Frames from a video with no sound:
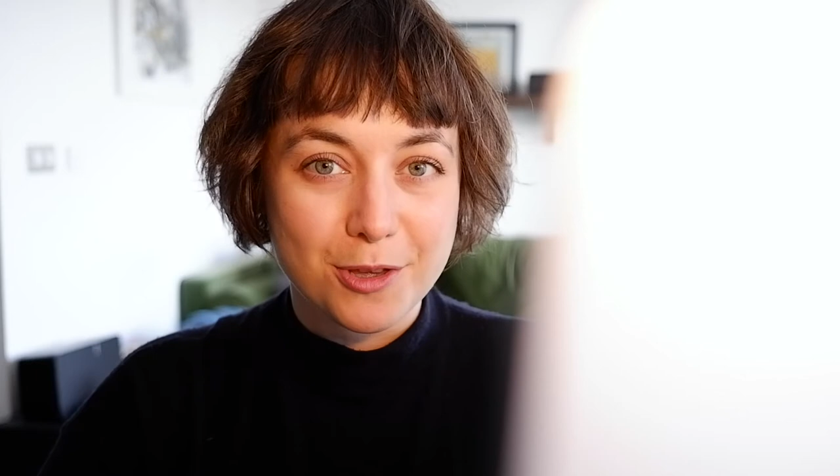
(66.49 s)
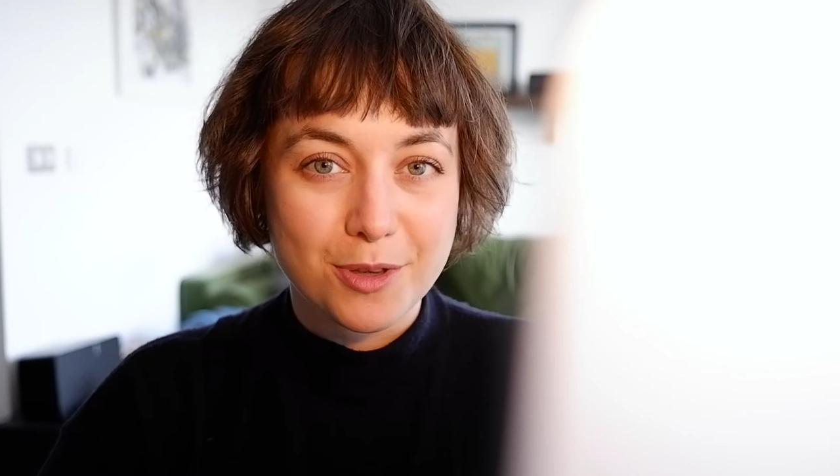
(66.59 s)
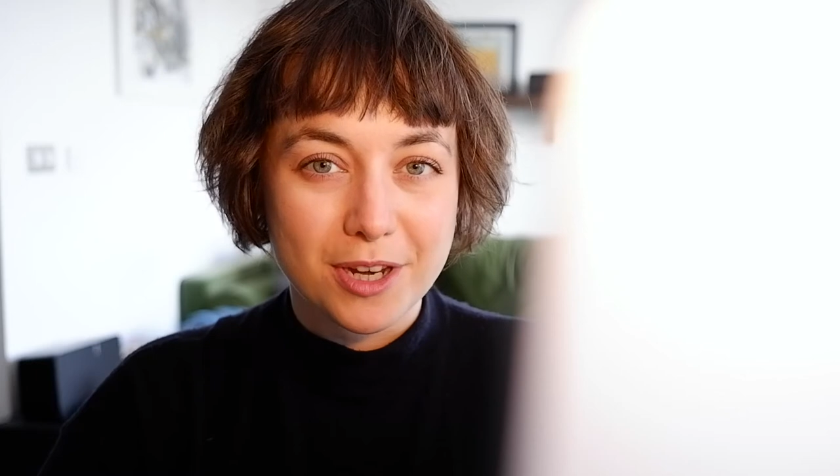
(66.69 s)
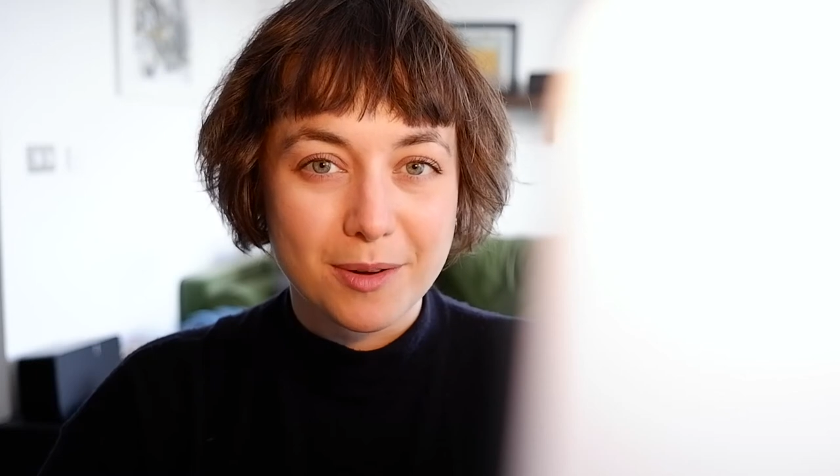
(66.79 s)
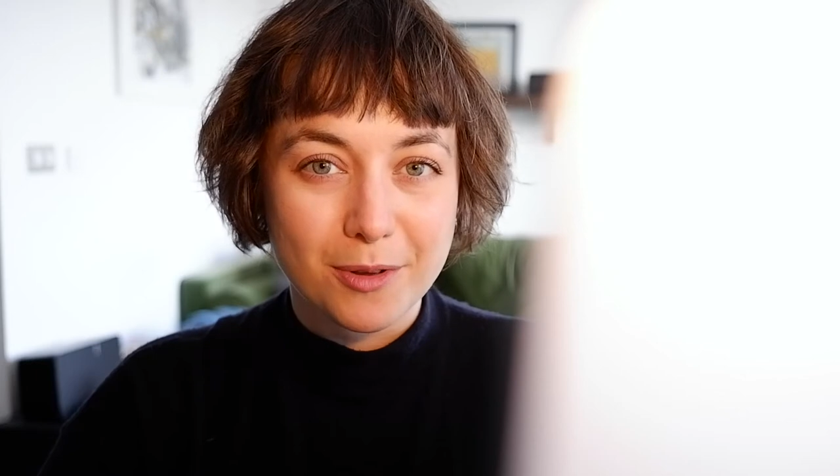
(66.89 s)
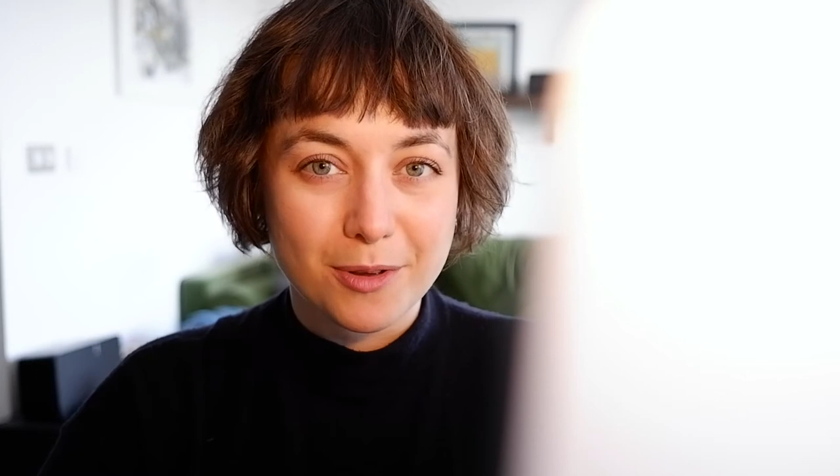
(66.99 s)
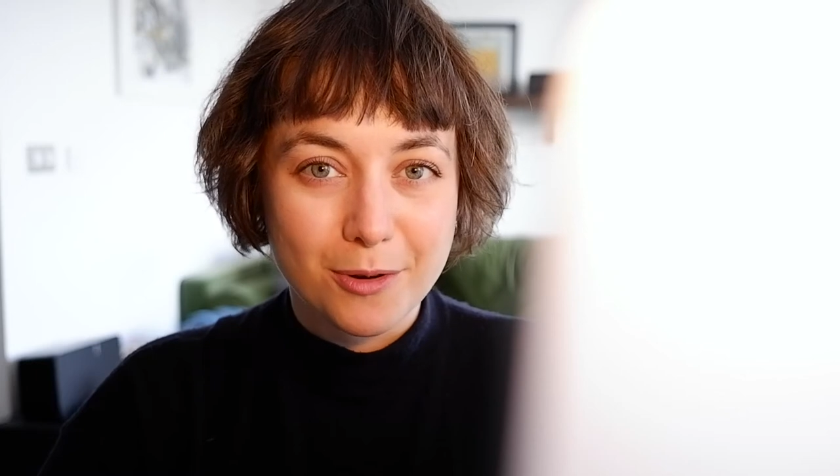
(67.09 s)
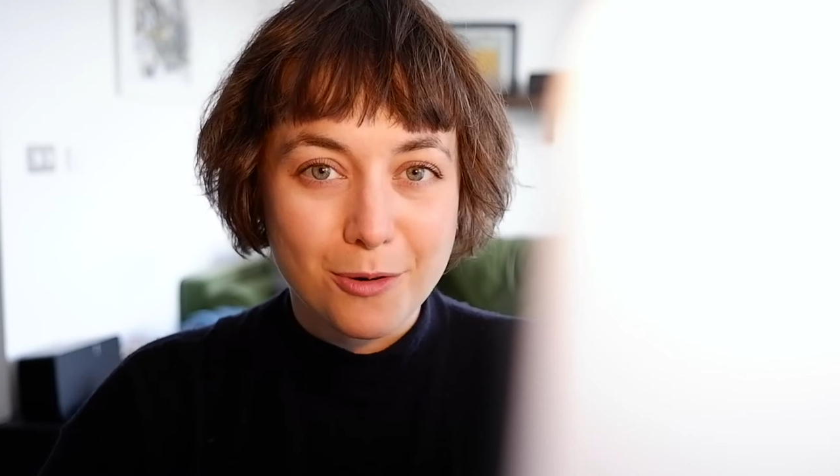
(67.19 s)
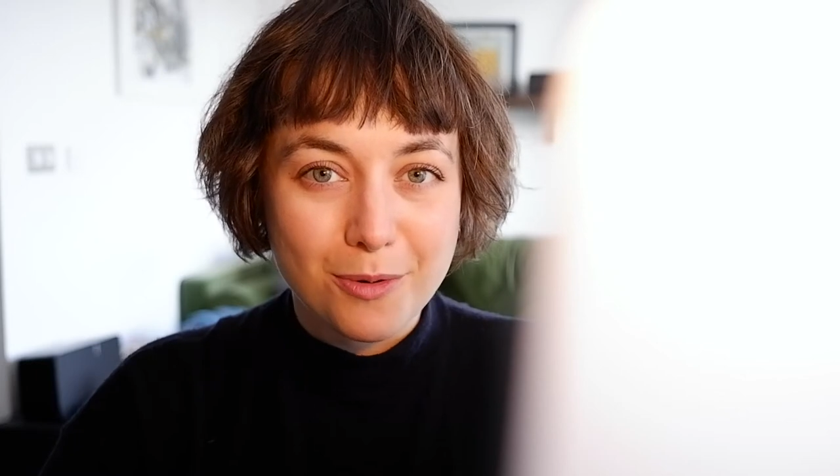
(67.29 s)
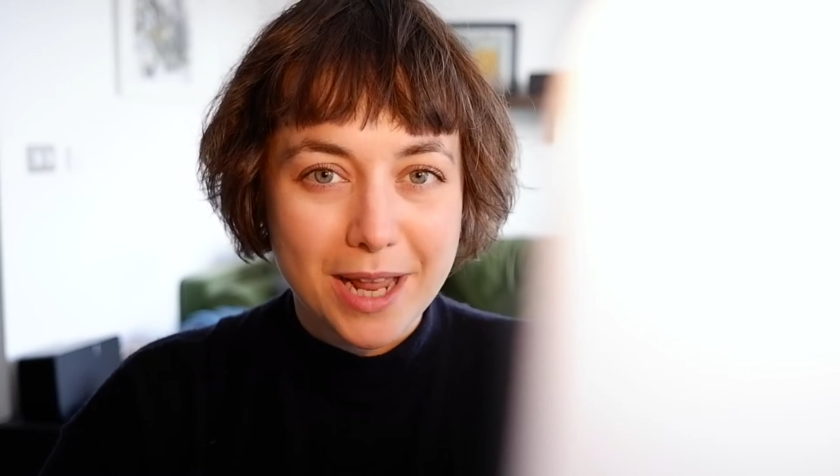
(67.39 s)
you can
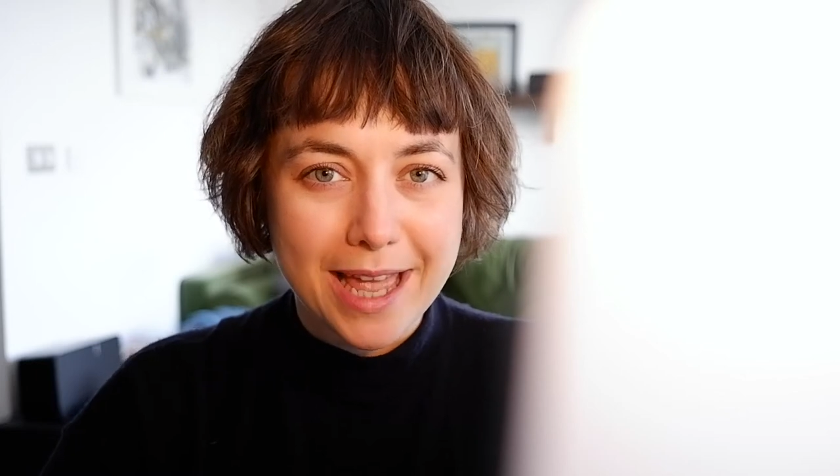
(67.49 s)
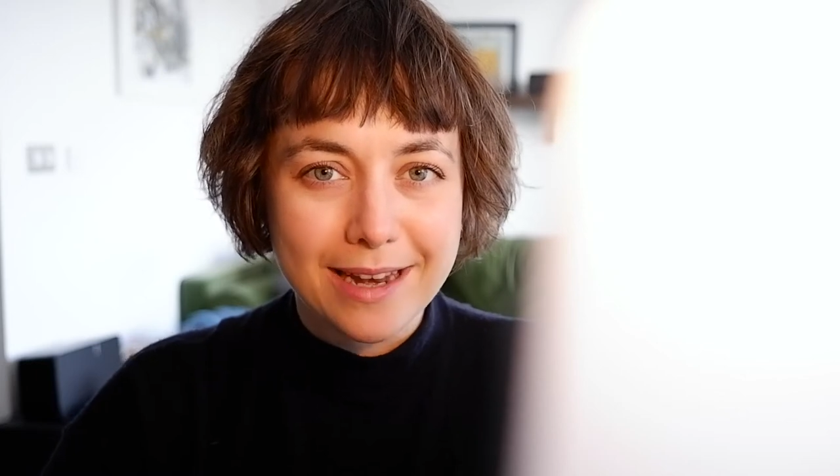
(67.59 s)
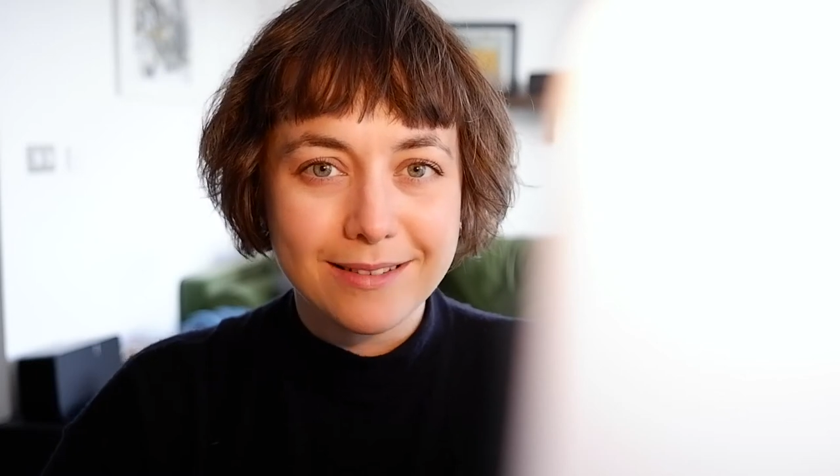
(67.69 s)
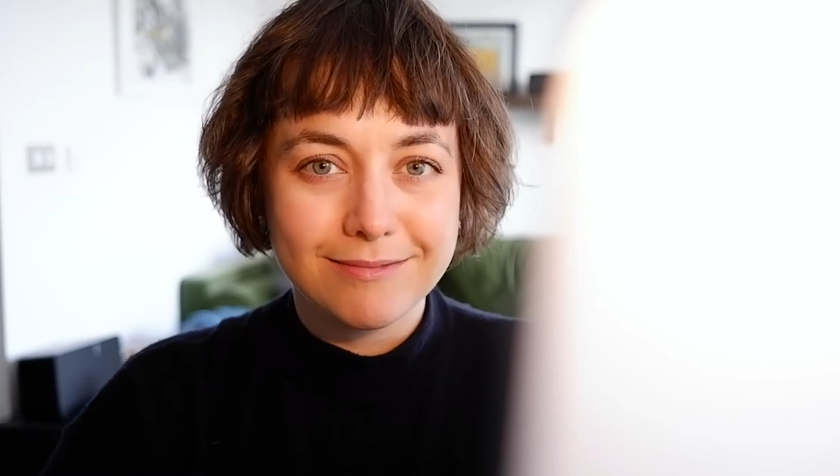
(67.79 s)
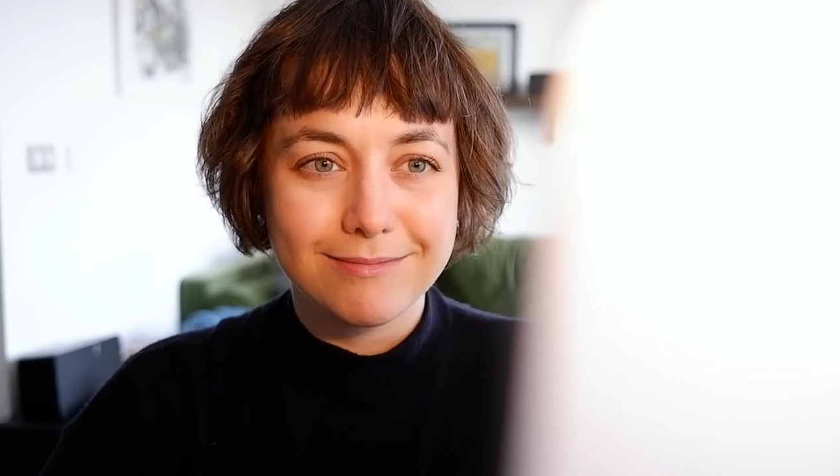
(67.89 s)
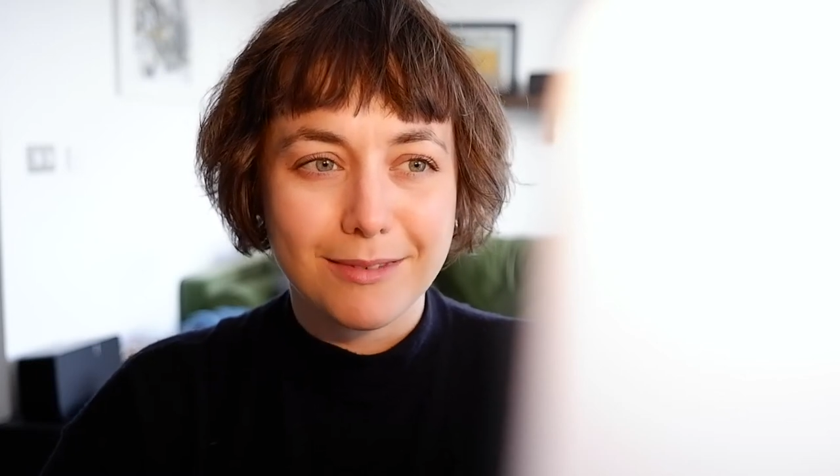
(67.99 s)
call in,